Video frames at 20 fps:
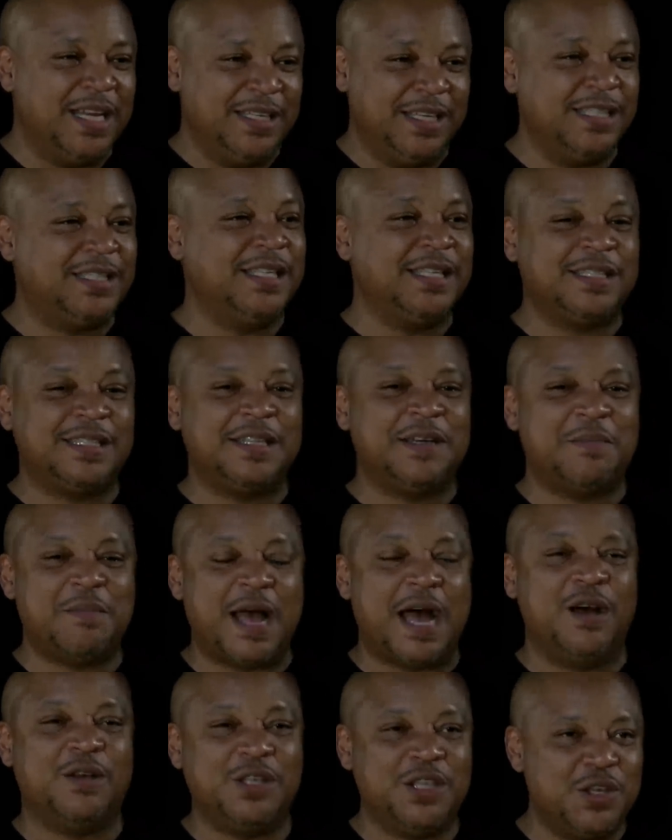This isn't
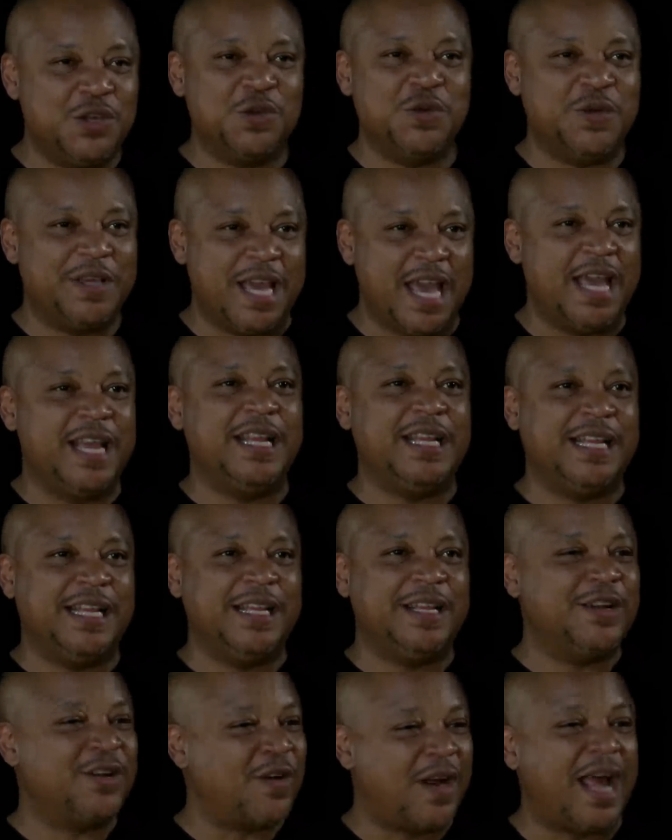about you
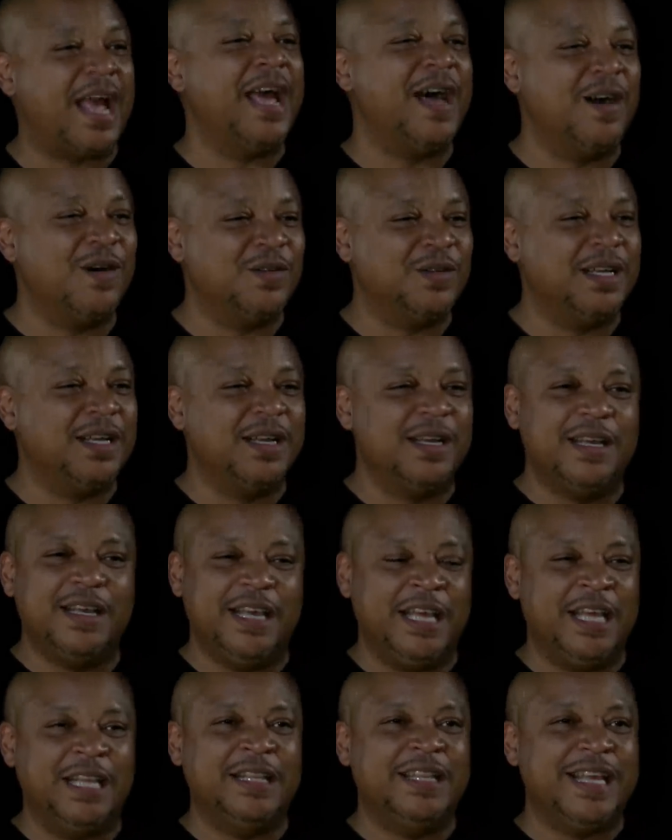gaining ground
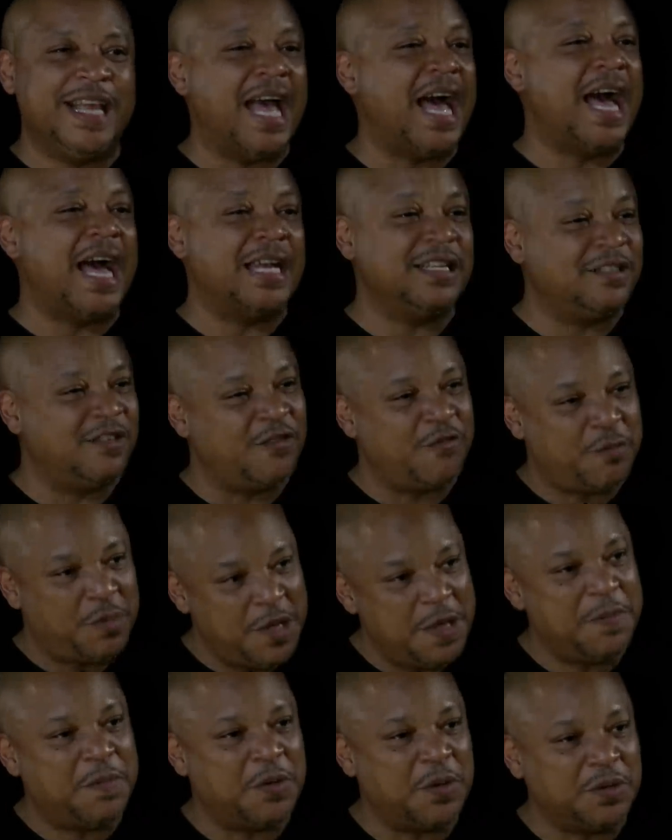in the eyes of
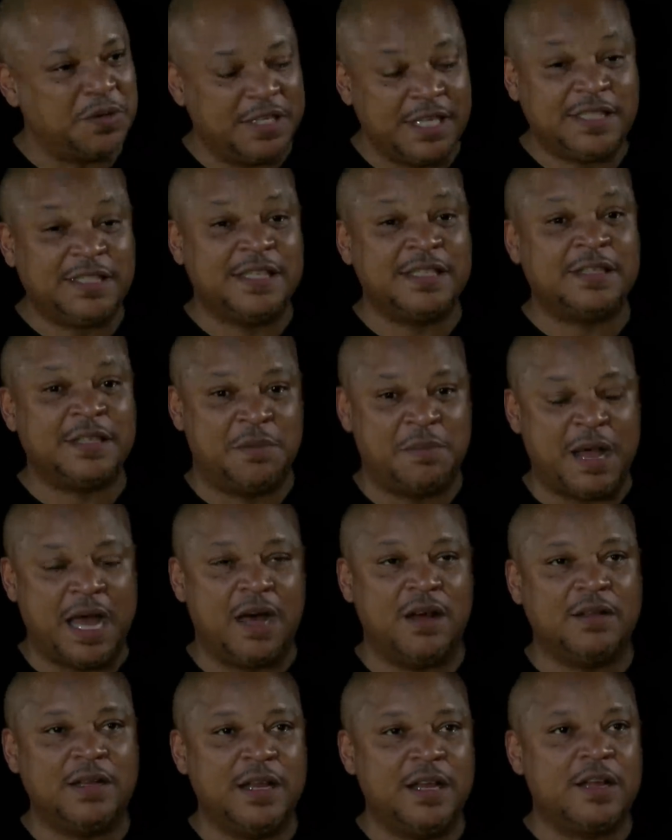people. This is
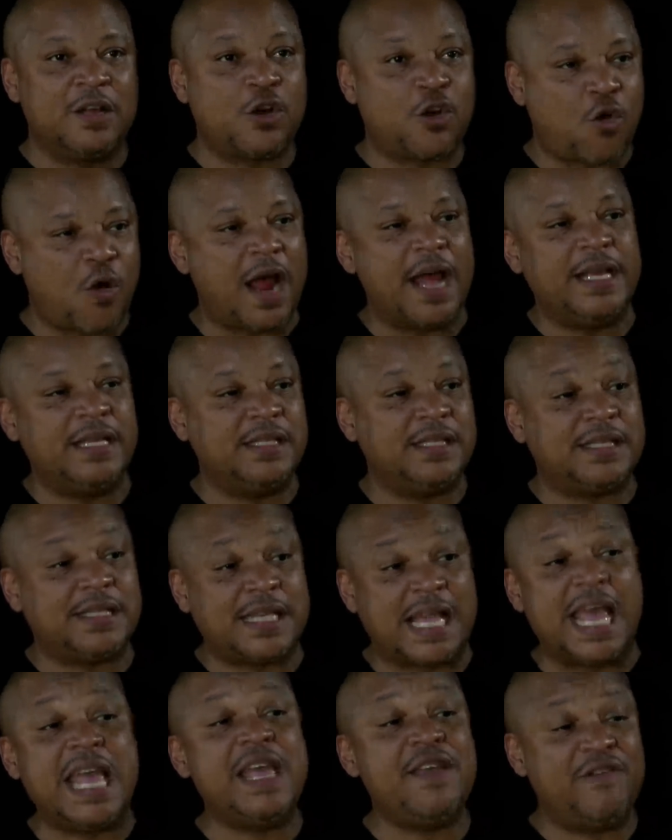about Christ
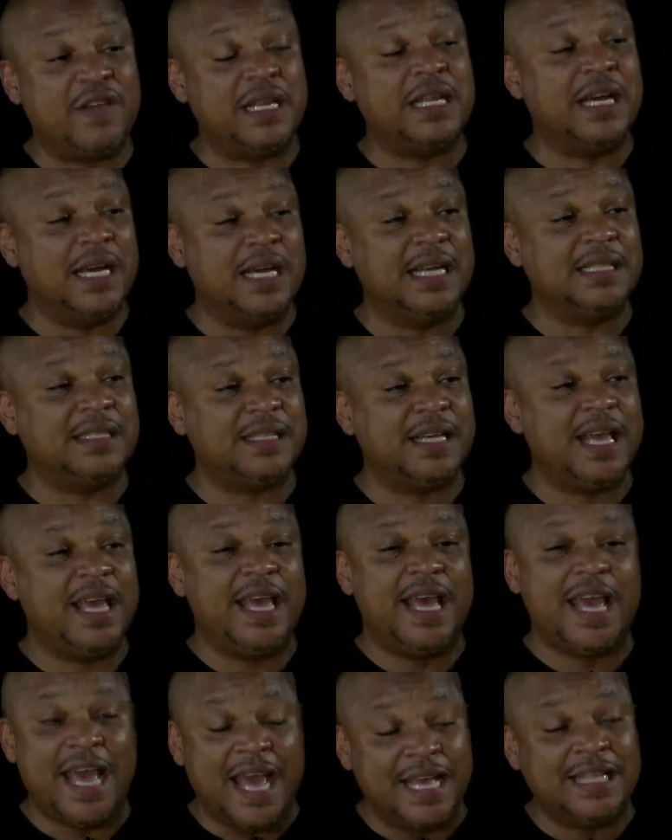saving us
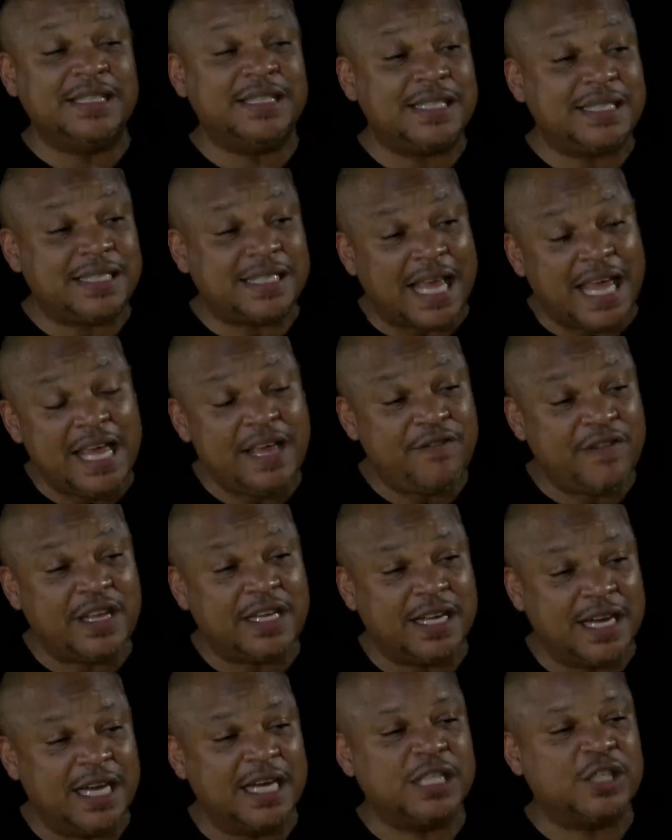and
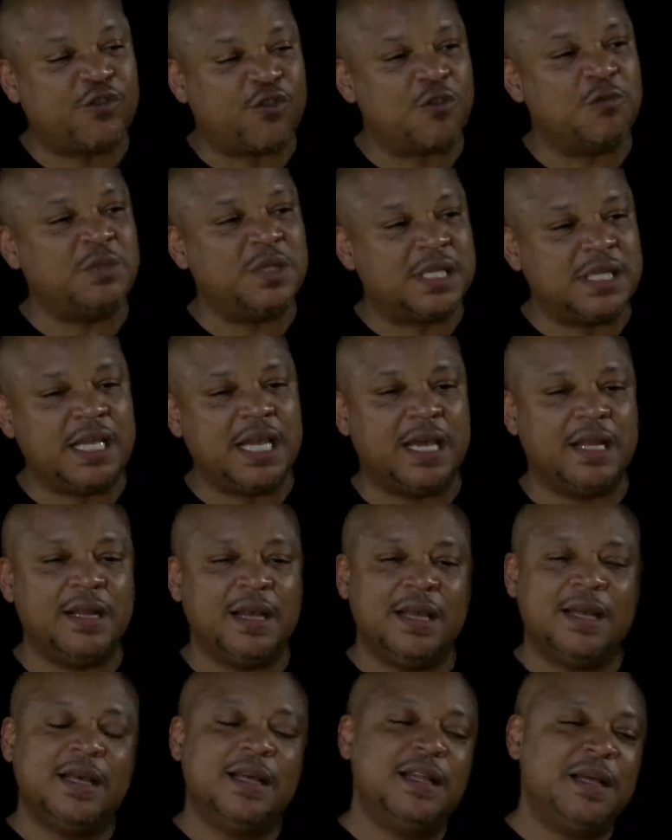saving us from sin.
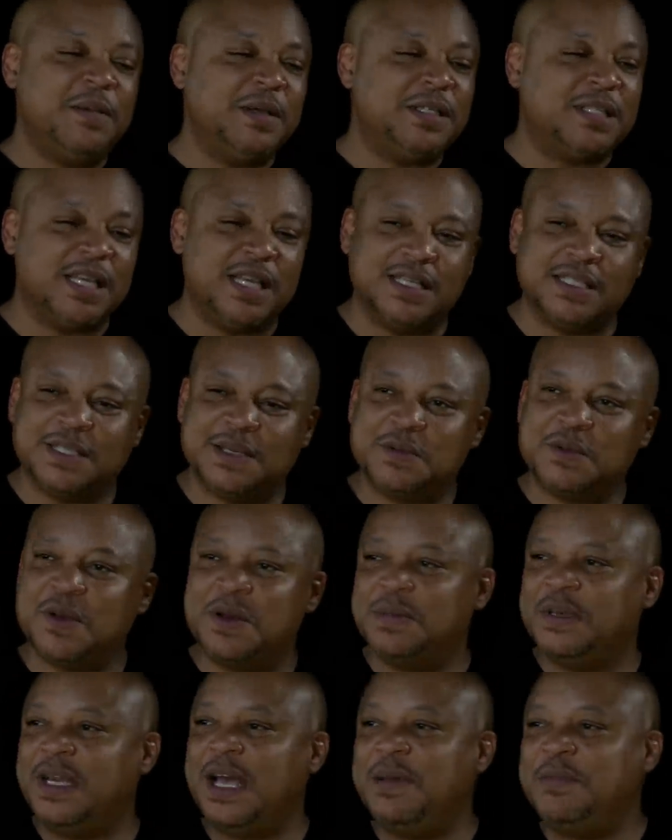Mm-hmm. Let me tell you something,
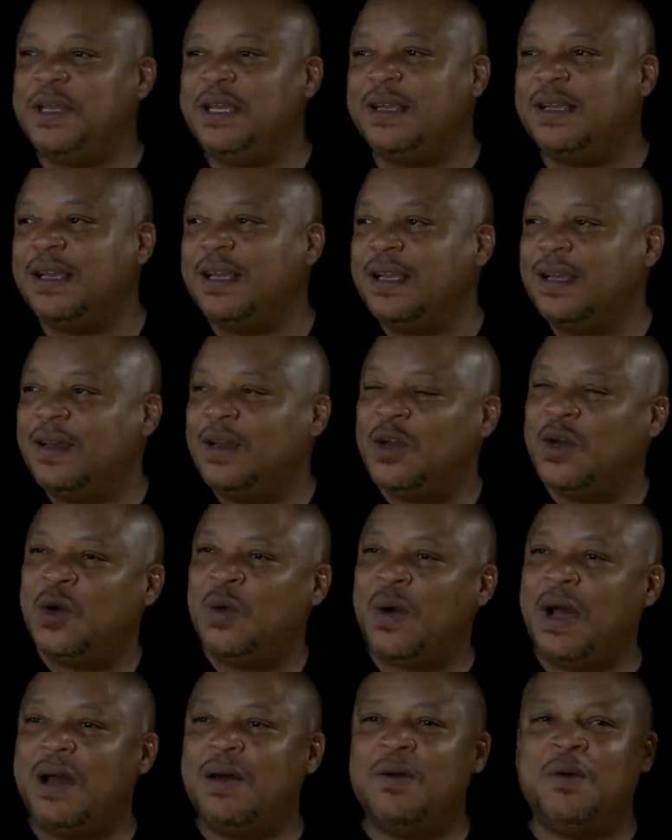Carmen. I mean, mm-hmm.
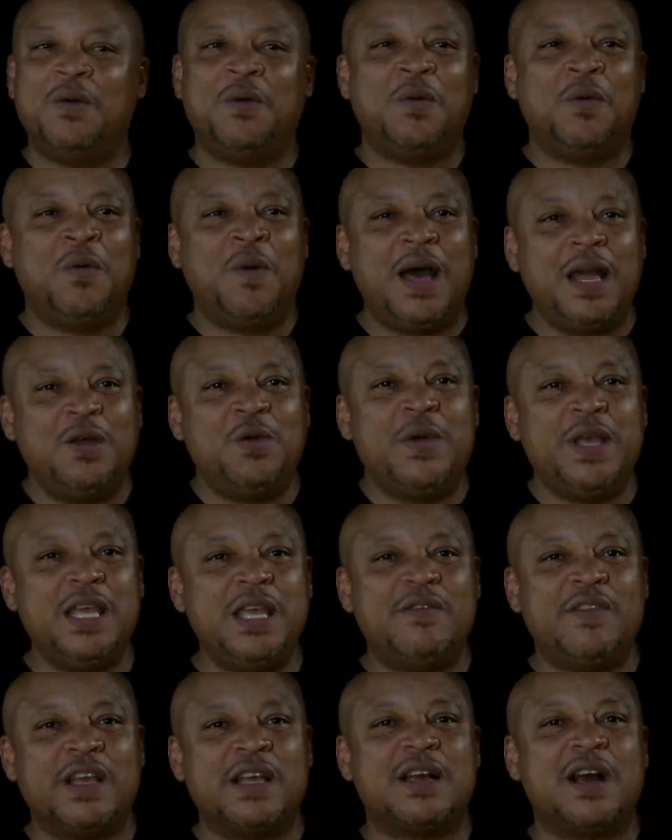why, why do we
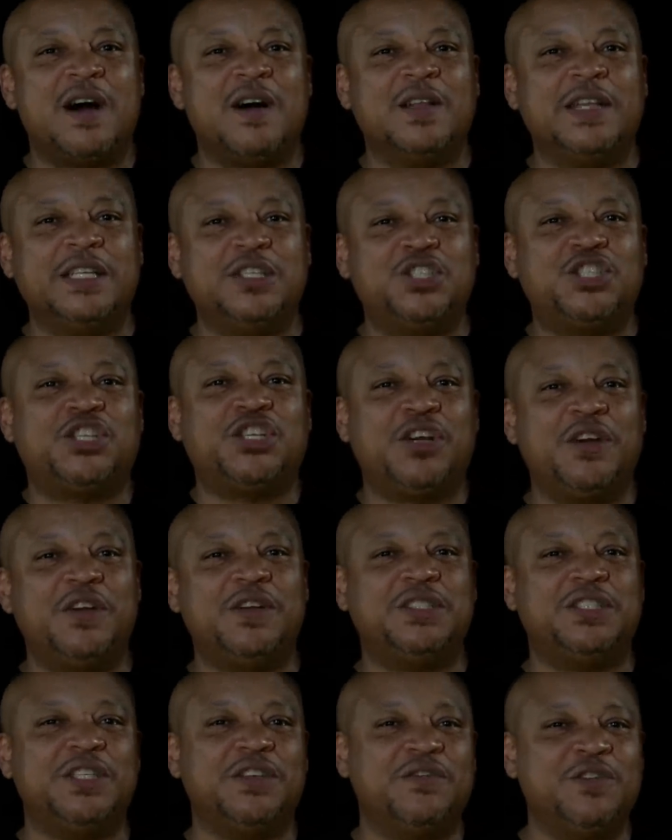even call it
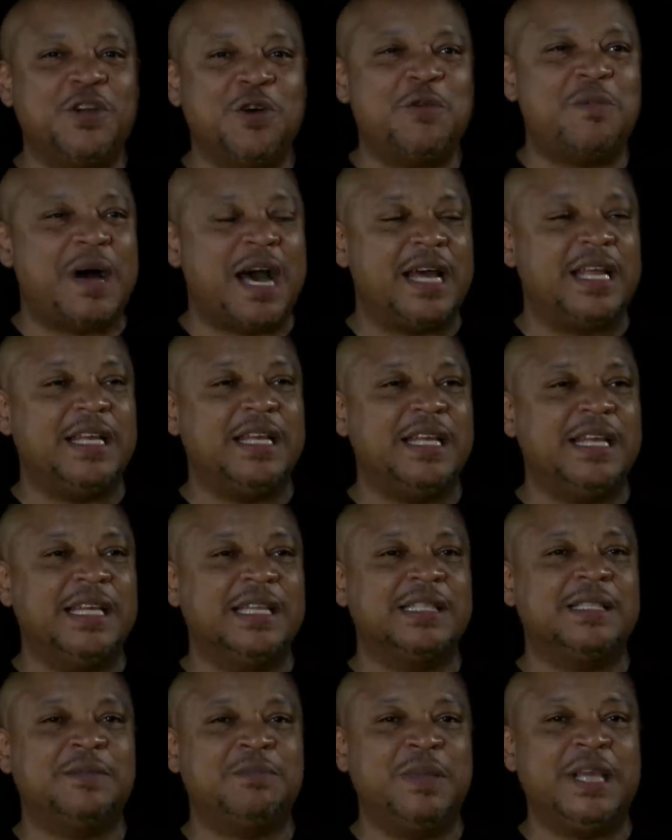church if nobody
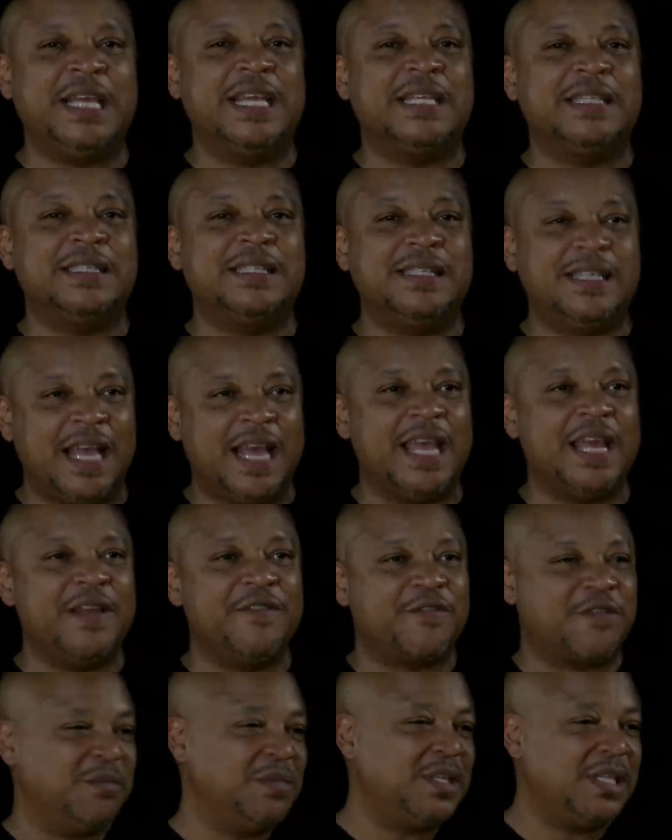is being
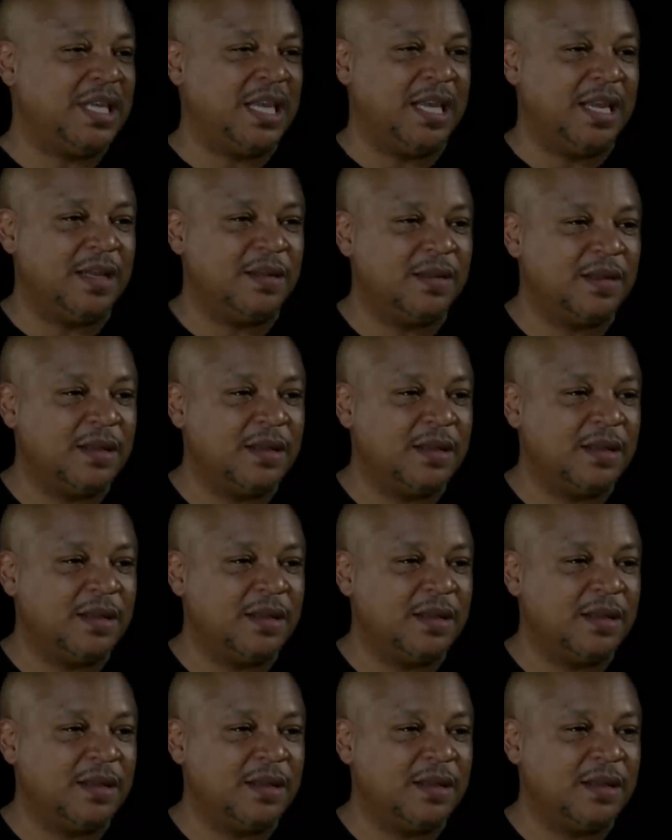saved from sin?